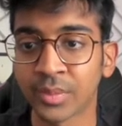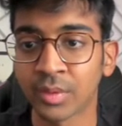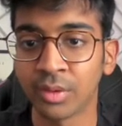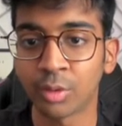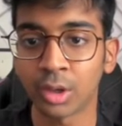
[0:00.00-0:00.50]

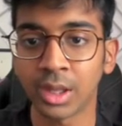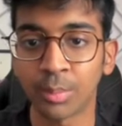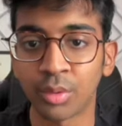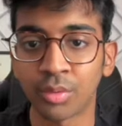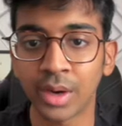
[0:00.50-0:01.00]
we've got their
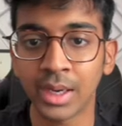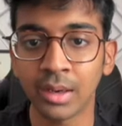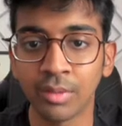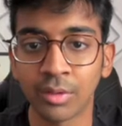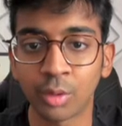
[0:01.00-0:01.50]
profile,
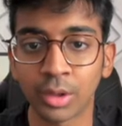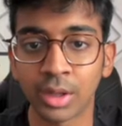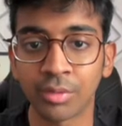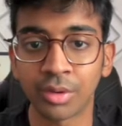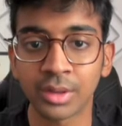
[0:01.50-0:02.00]
we've got
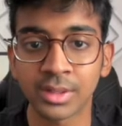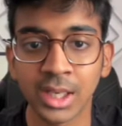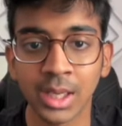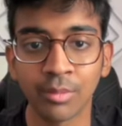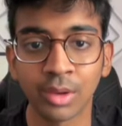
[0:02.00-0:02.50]
their first
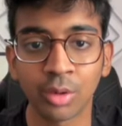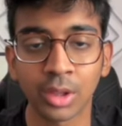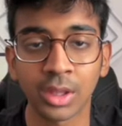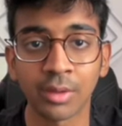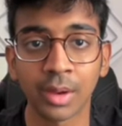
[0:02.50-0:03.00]
name, we've
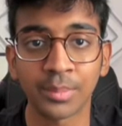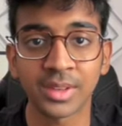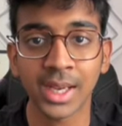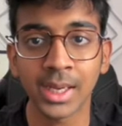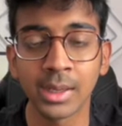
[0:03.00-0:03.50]
got their
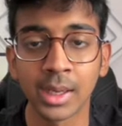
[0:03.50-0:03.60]
website,